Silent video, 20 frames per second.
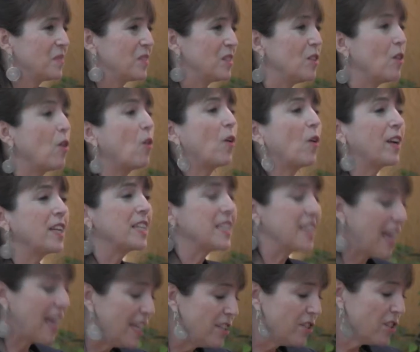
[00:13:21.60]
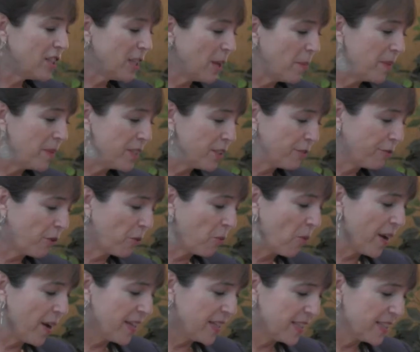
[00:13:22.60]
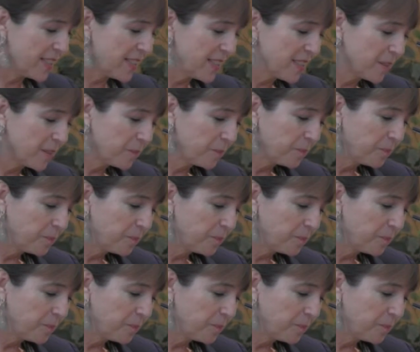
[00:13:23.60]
you know, or engaging them in different ways?